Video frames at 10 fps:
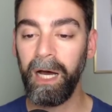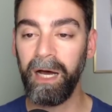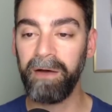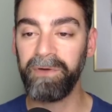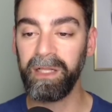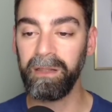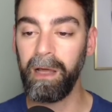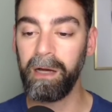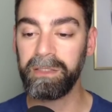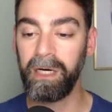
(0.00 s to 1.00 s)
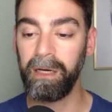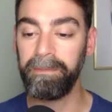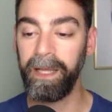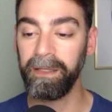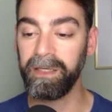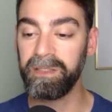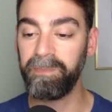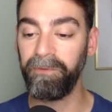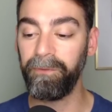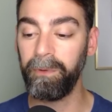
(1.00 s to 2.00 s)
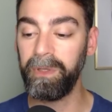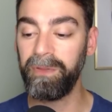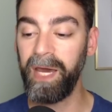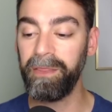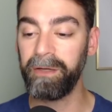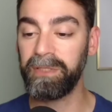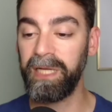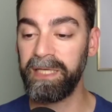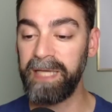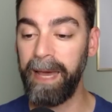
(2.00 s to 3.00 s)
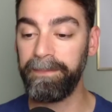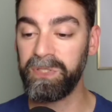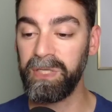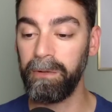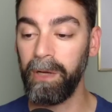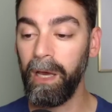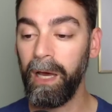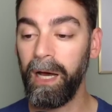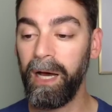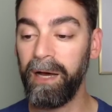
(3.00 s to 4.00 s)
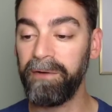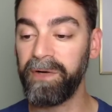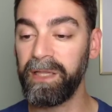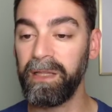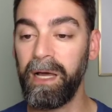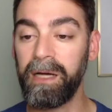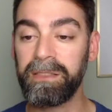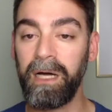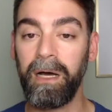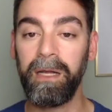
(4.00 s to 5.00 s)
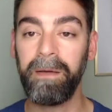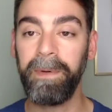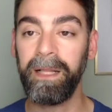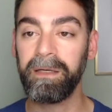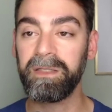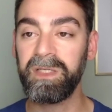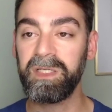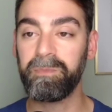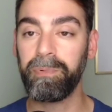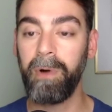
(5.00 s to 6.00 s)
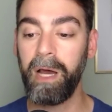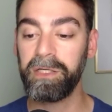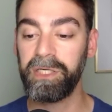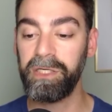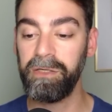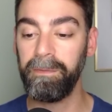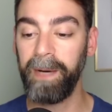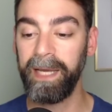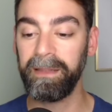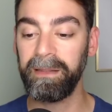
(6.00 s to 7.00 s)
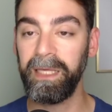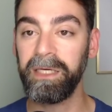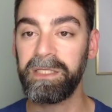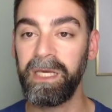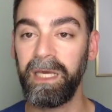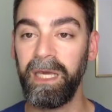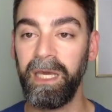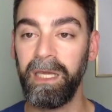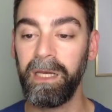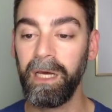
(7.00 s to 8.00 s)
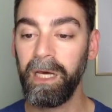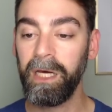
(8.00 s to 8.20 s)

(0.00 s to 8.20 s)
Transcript: of Locked On Pelicans. Before we do that, though, today's episode of Locked On Pelicans is brought to you by LinkedIn